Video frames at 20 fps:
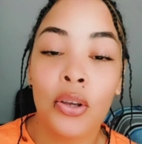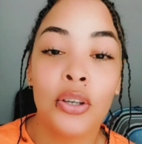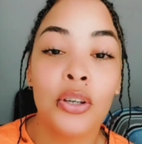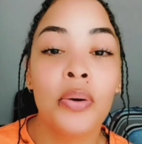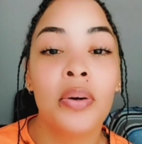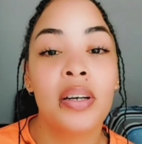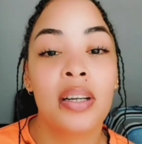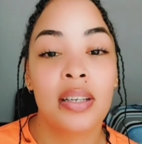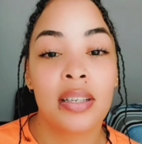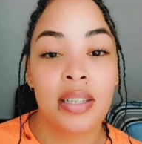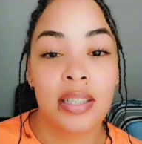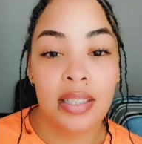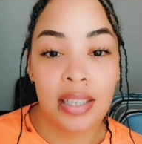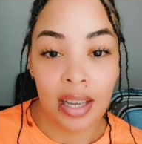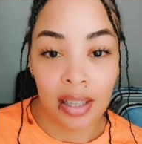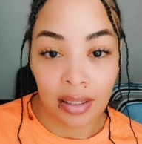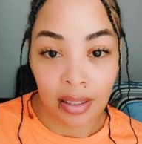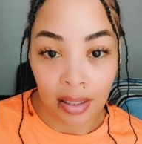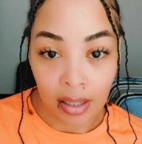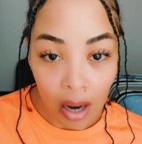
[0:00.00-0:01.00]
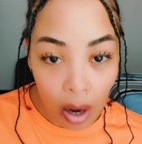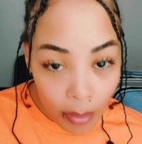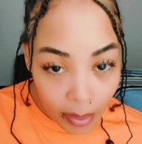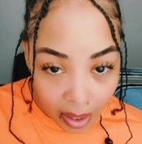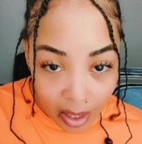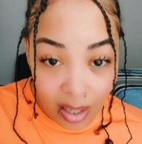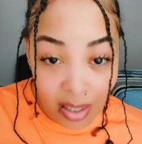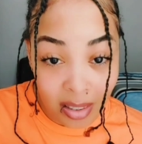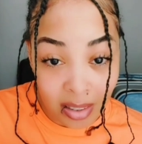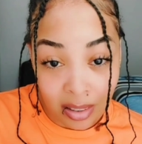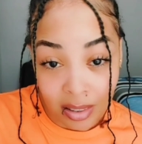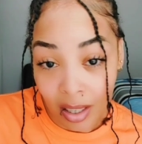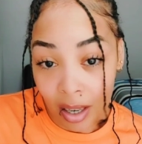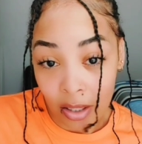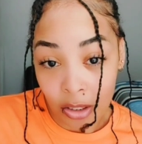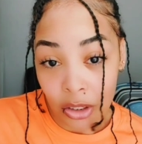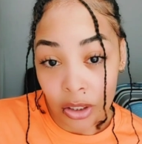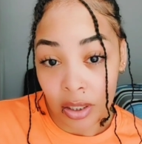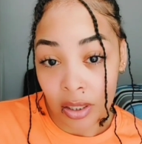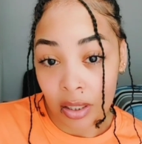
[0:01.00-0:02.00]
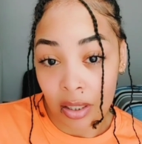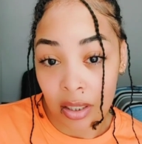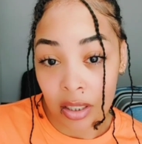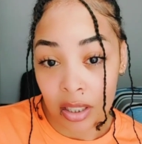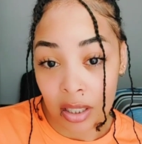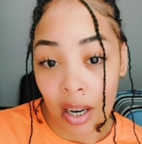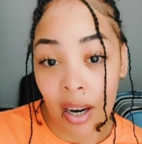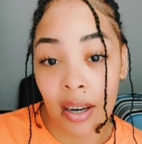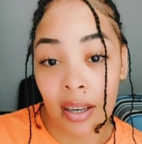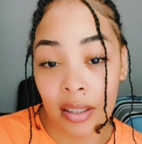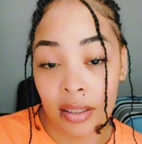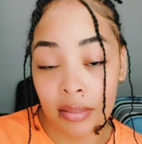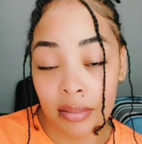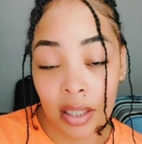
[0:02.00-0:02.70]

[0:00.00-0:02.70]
you will understand that our hair is naturally dry.